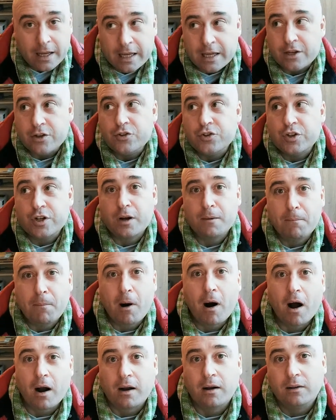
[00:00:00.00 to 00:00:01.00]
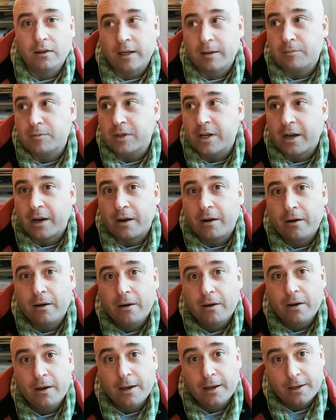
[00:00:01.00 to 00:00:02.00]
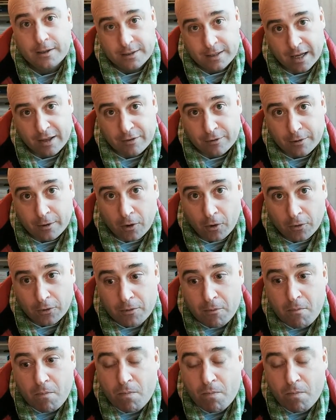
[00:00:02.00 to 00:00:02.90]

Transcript: is an apocalyptic death cult.